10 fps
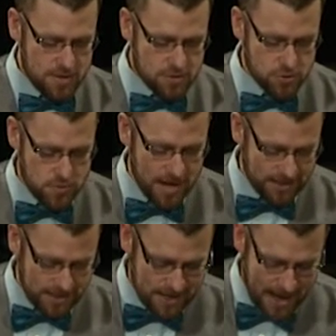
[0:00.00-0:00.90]
Do
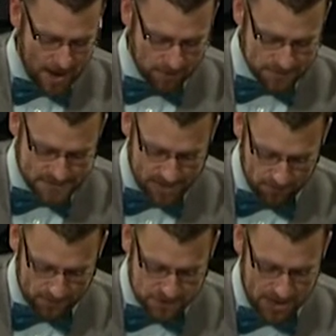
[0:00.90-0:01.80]
nothing out of
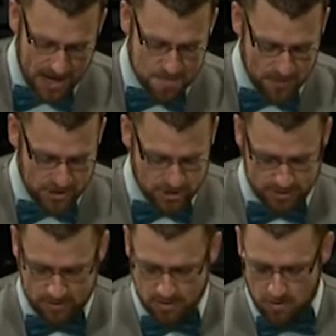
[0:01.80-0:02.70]
selfish
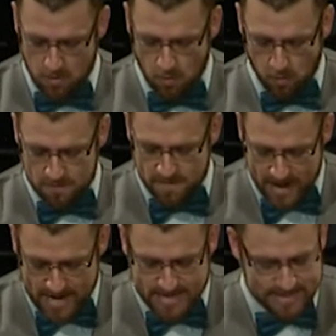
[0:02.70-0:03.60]
ambition or
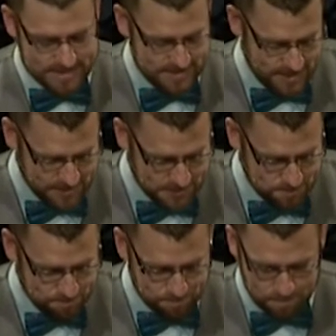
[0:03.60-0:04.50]
vain conceit.
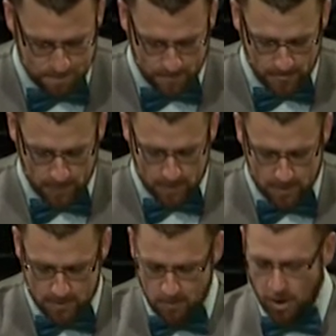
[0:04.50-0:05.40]

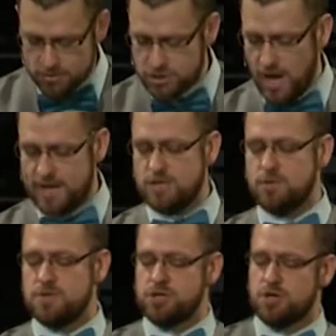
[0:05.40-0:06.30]
Paul is talking
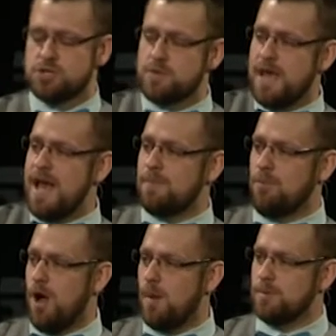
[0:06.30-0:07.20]
to a church where they had a
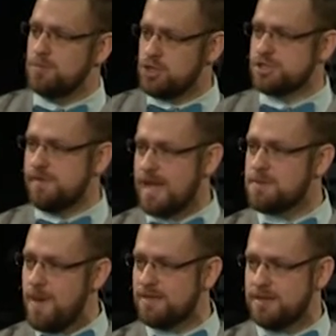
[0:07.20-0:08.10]
problem, just
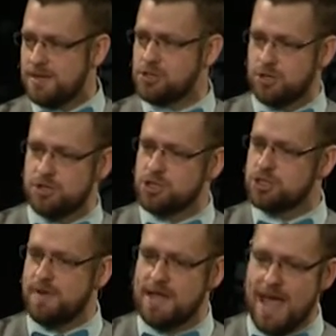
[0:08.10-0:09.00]
like Bethany Church,
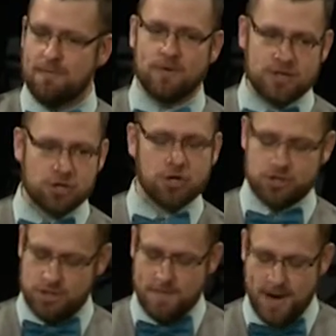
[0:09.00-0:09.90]
just like every
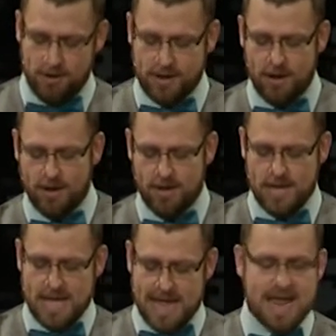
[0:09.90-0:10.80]
church in America
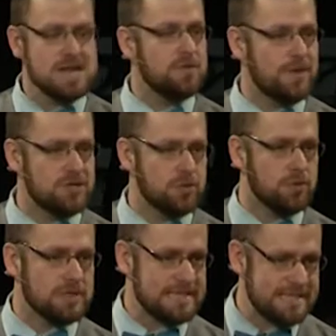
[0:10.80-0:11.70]

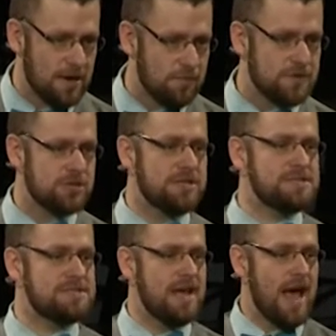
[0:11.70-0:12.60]
individual
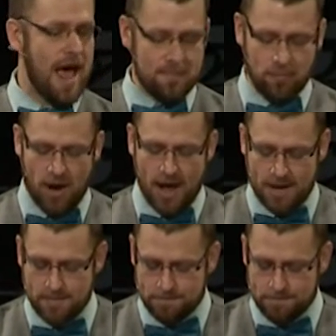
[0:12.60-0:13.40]
selfishness and pride.